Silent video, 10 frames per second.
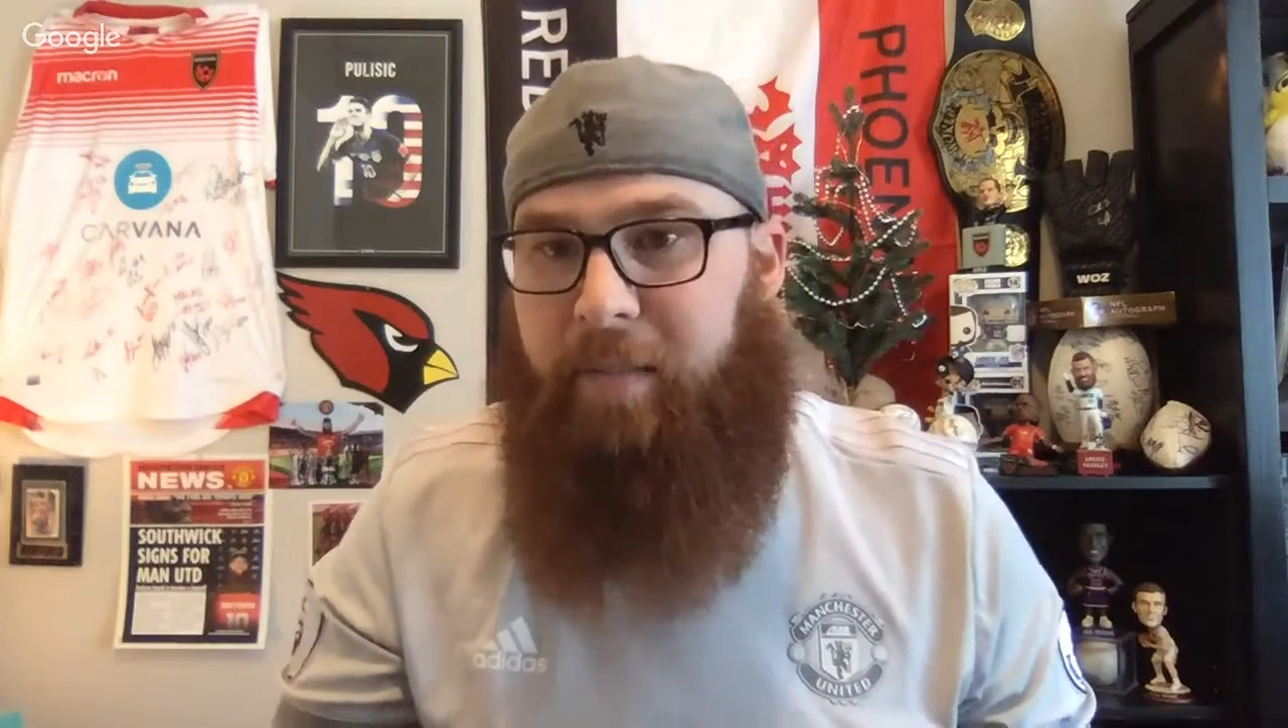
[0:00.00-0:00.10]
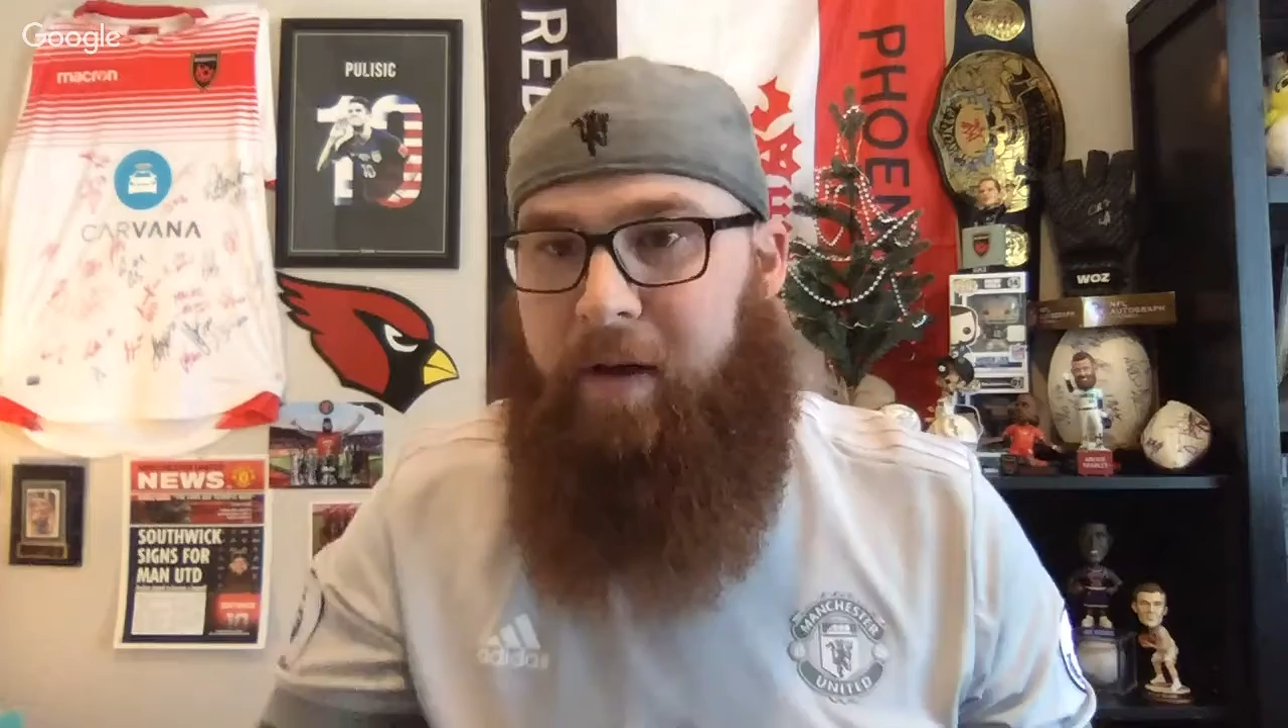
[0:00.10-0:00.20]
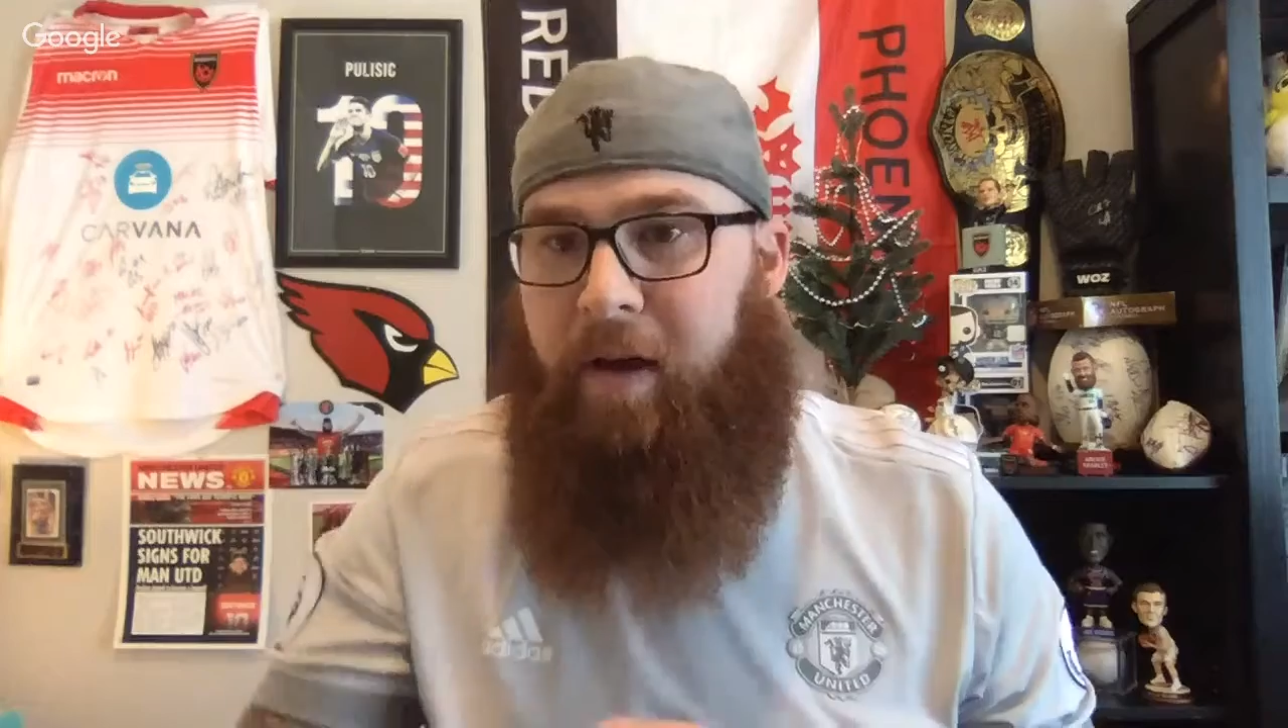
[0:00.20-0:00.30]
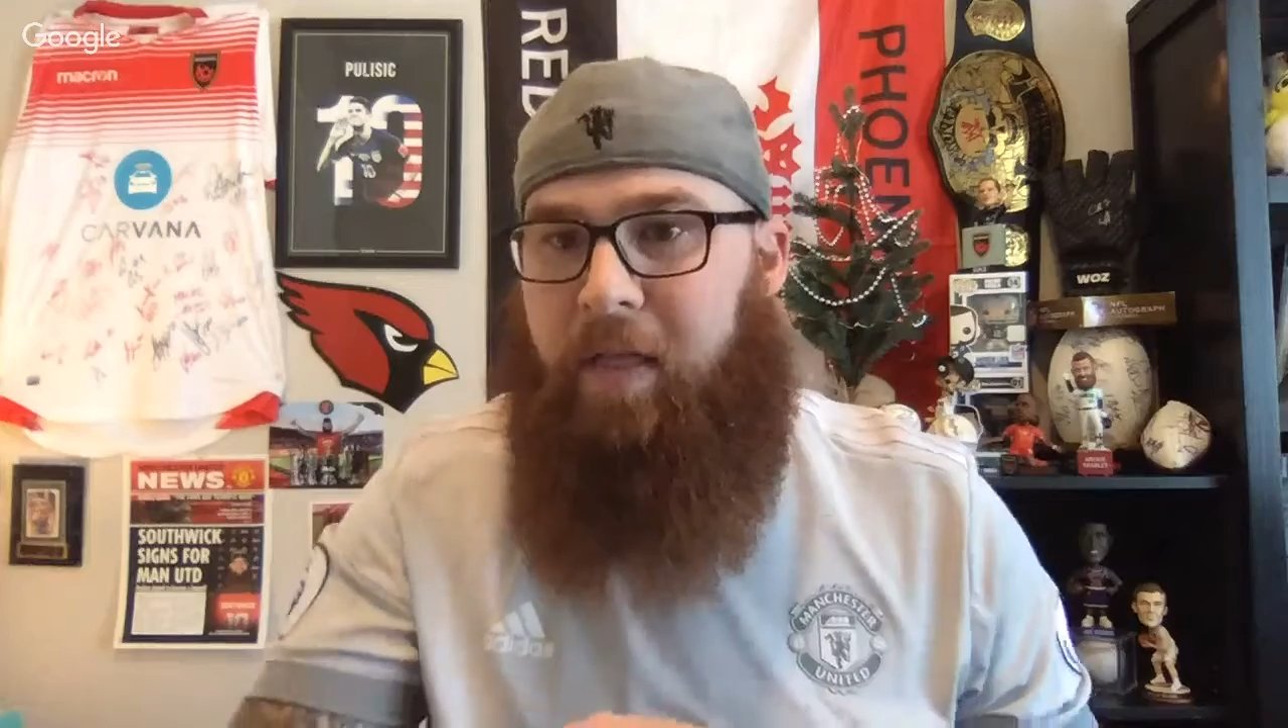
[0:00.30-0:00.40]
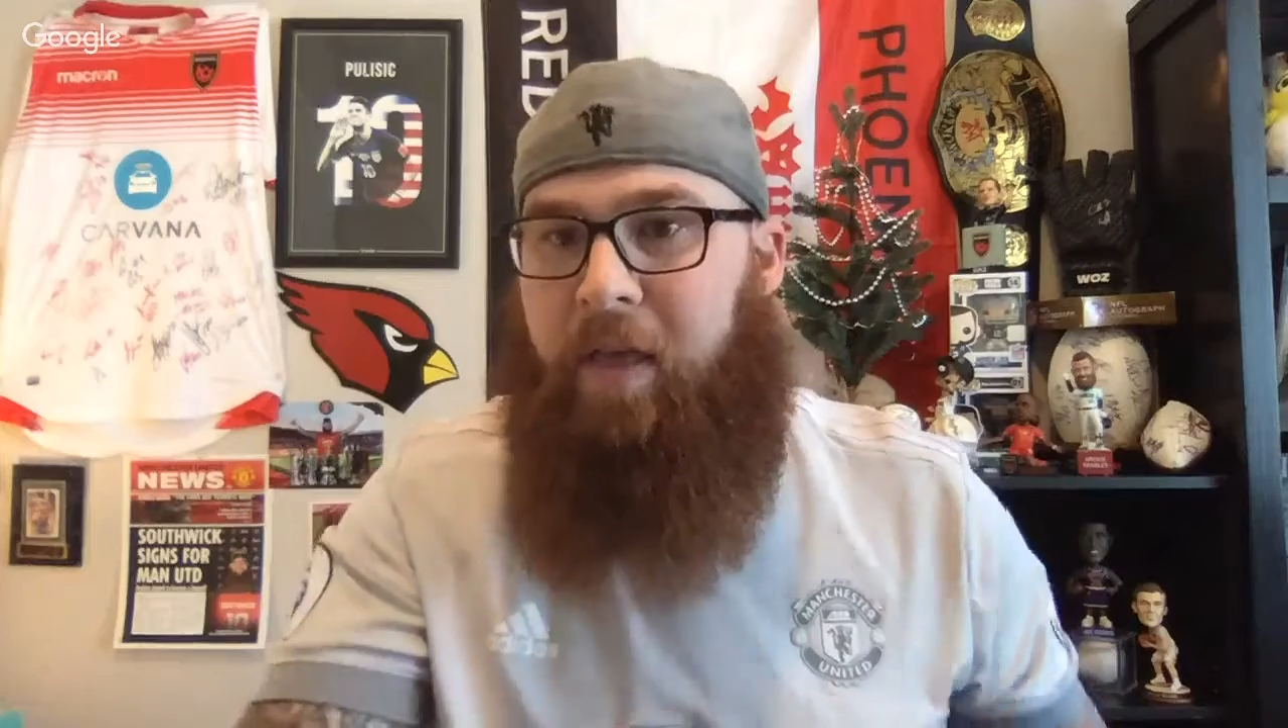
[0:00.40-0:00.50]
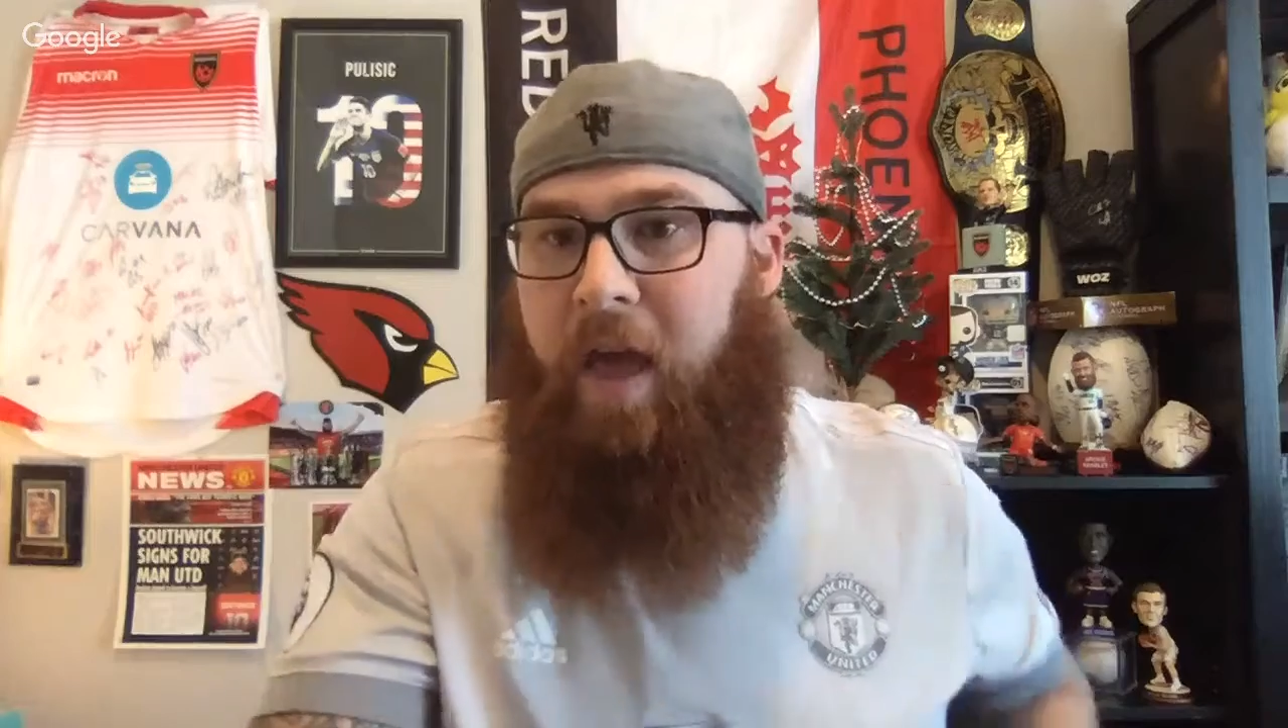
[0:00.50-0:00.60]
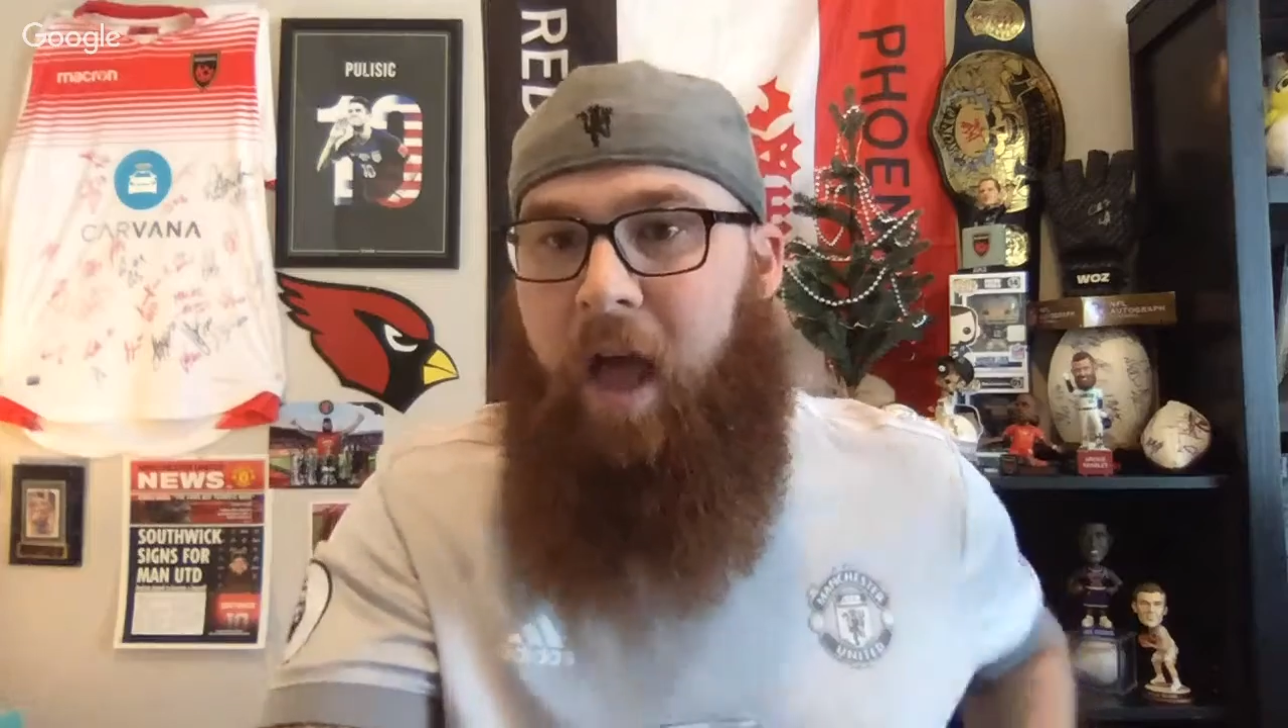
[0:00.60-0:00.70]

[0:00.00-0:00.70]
but